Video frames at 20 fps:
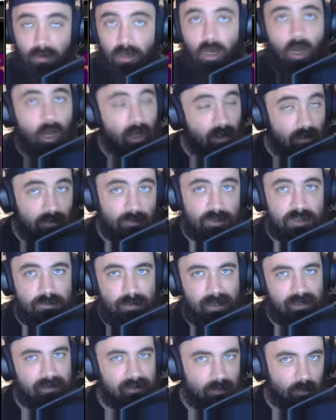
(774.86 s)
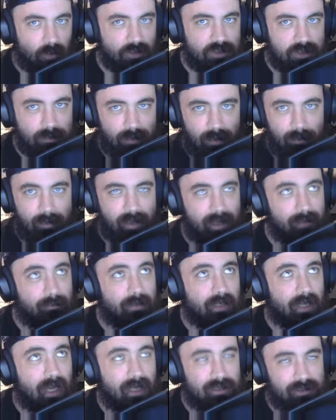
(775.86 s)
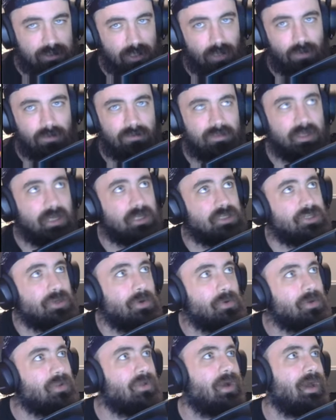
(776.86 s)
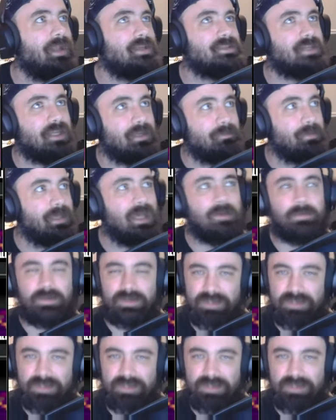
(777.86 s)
all the respect in the world to my man, but I don't think Joe Klein is going to be able to